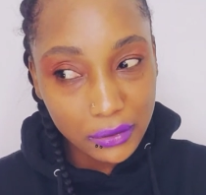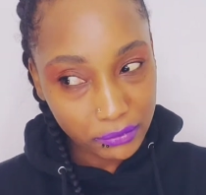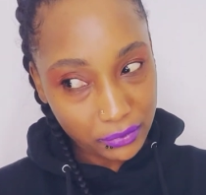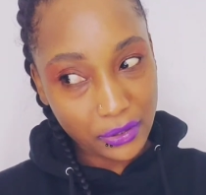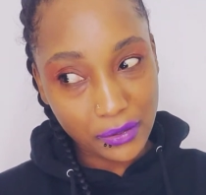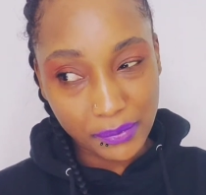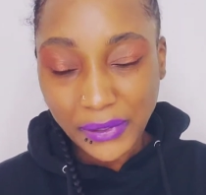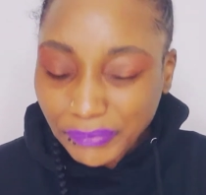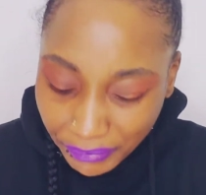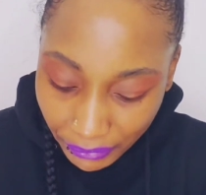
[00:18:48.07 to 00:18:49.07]
excuse
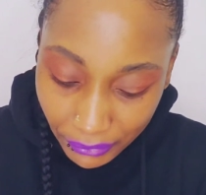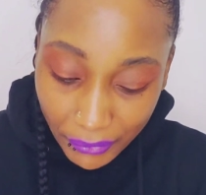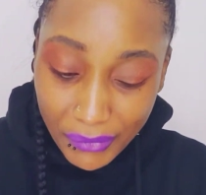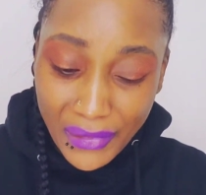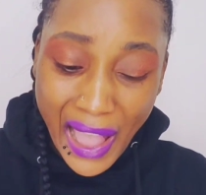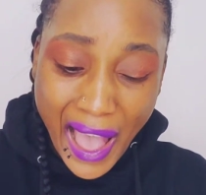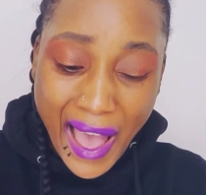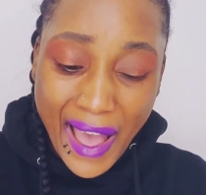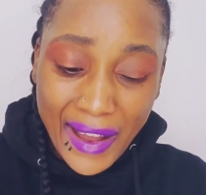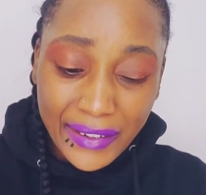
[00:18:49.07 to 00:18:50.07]
me,
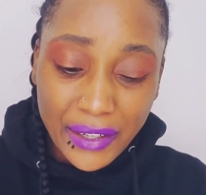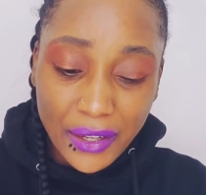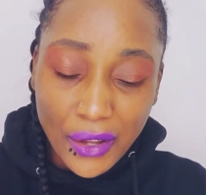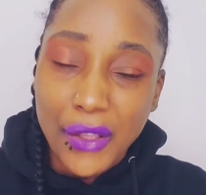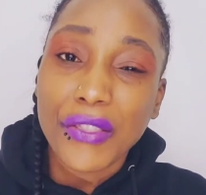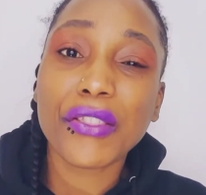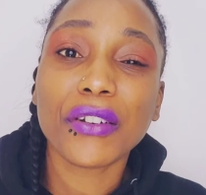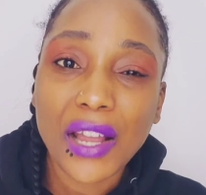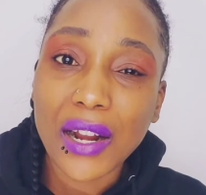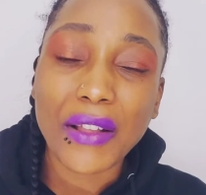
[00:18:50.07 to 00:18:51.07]
and
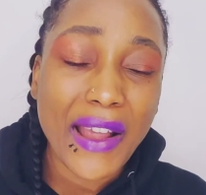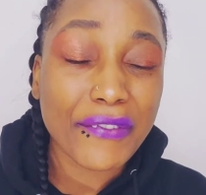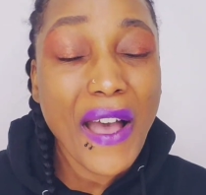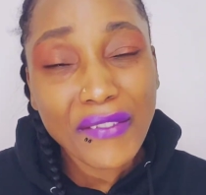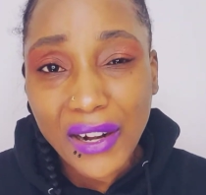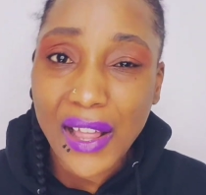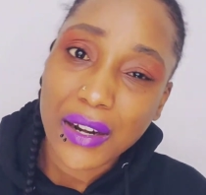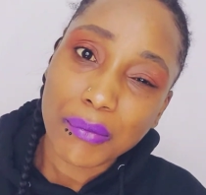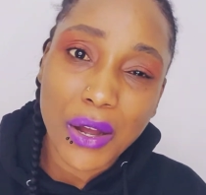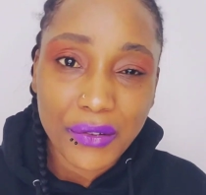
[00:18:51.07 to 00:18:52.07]
5 o'clock
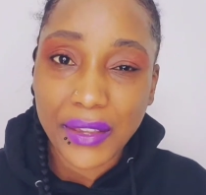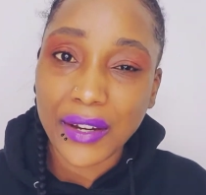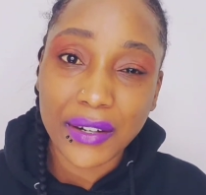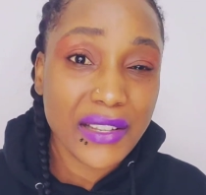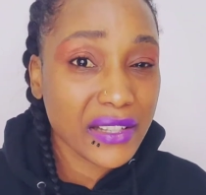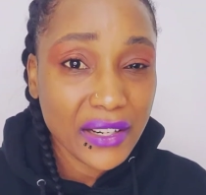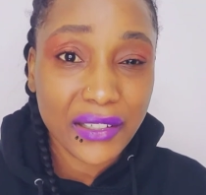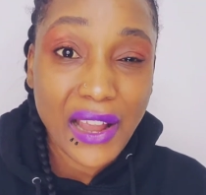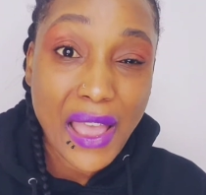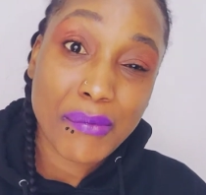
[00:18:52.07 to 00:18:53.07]
about there is dinner
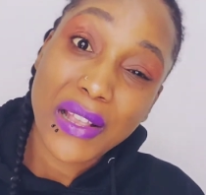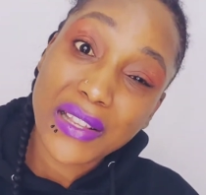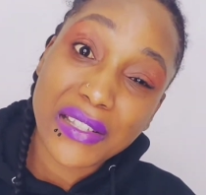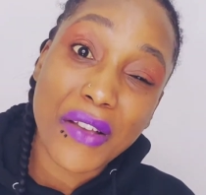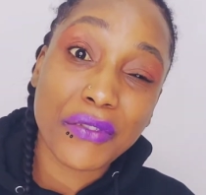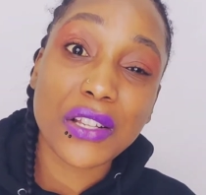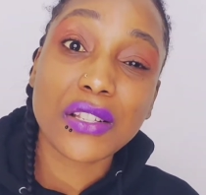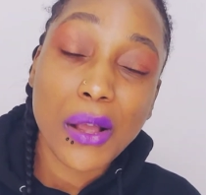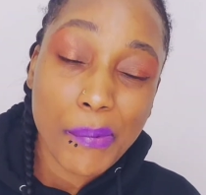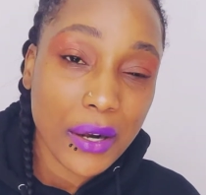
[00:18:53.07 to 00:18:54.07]
time, and 7 is
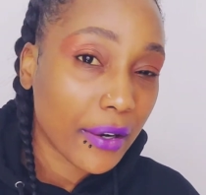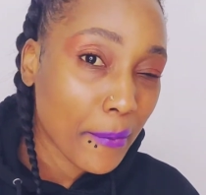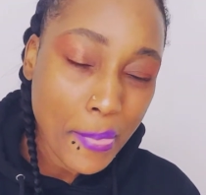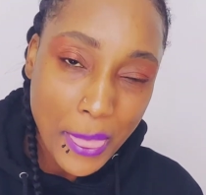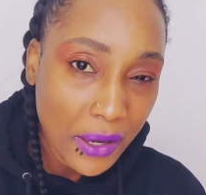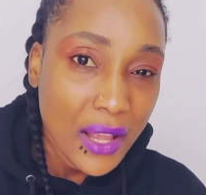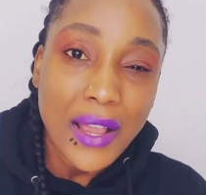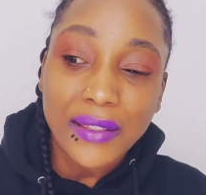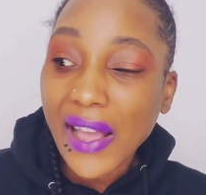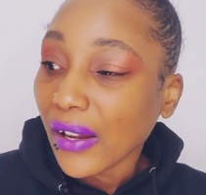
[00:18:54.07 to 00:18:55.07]
supper.
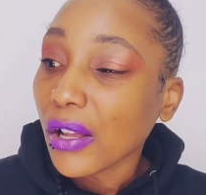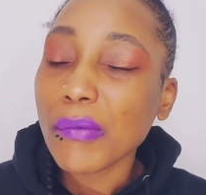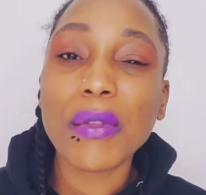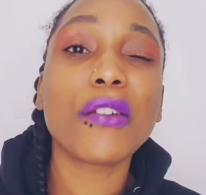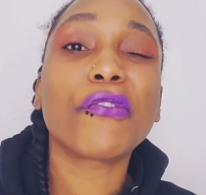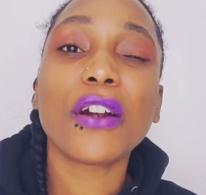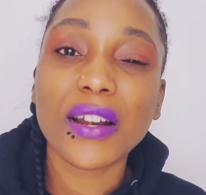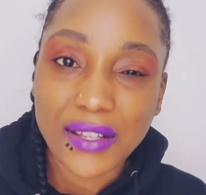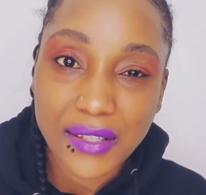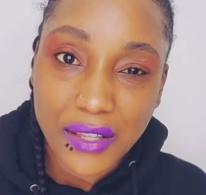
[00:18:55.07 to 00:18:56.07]
That couldn't be the
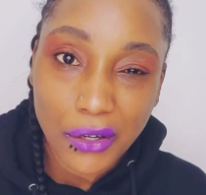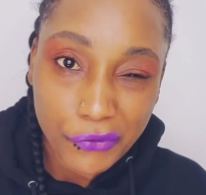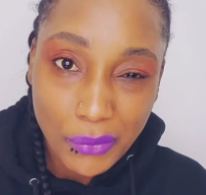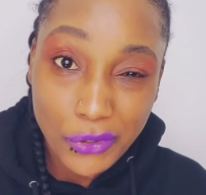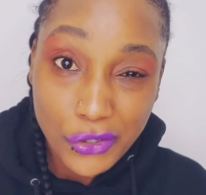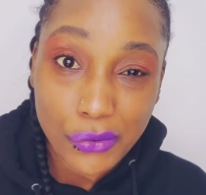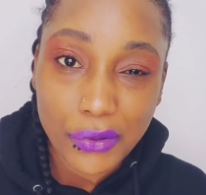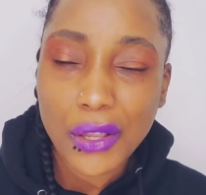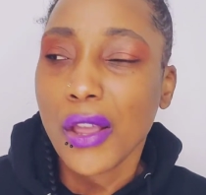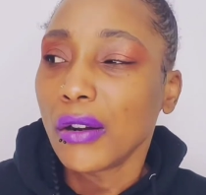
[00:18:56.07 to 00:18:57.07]
furthest thing from the
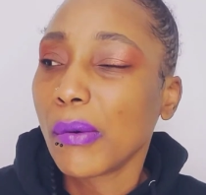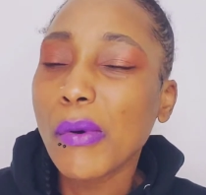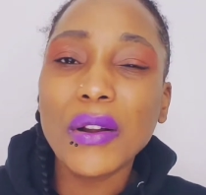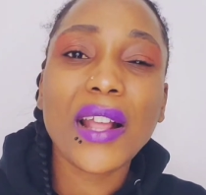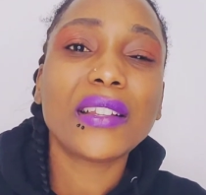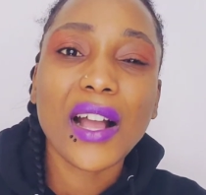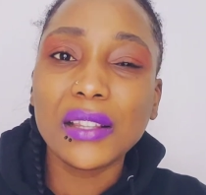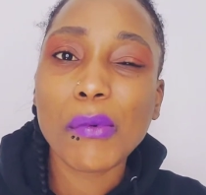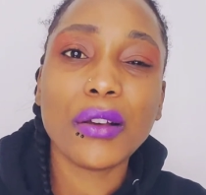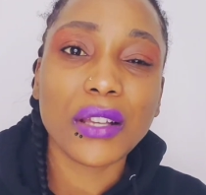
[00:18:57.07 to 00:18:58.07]
truth. Remember when I talked
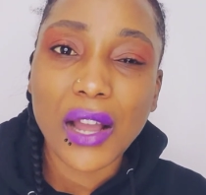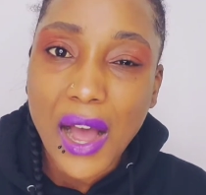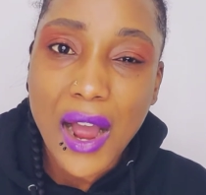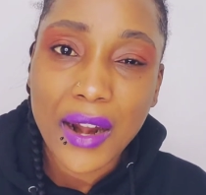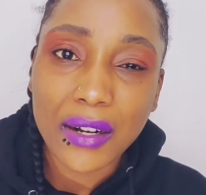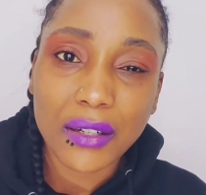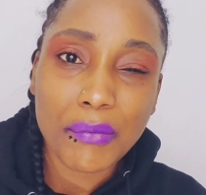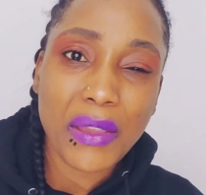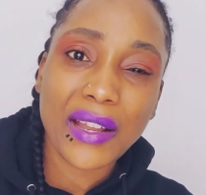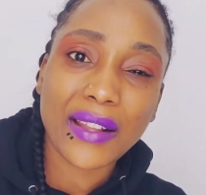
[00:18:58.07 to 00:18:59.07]
about the car
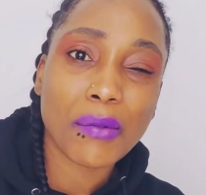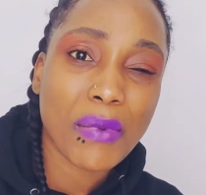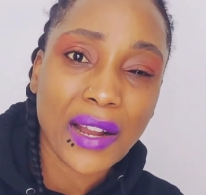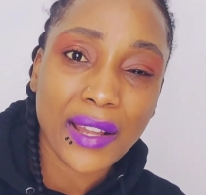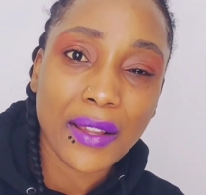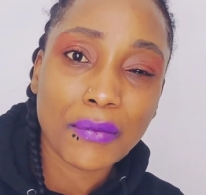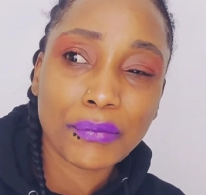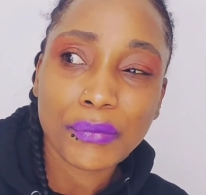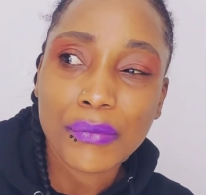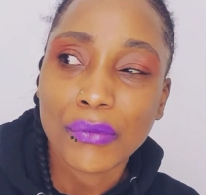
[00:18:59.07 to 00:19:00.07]
being like the body?
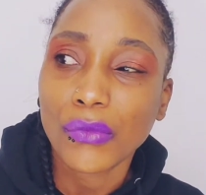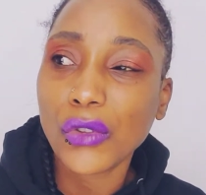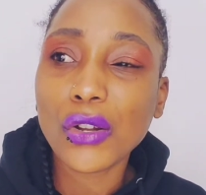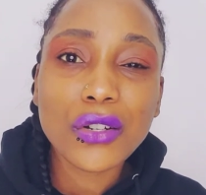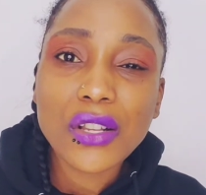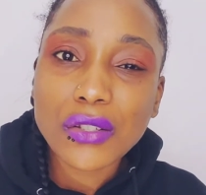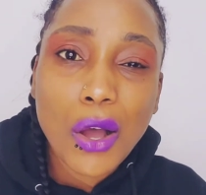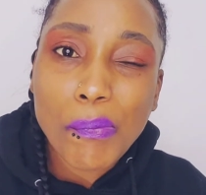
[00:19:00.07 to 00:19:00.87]
You don't just go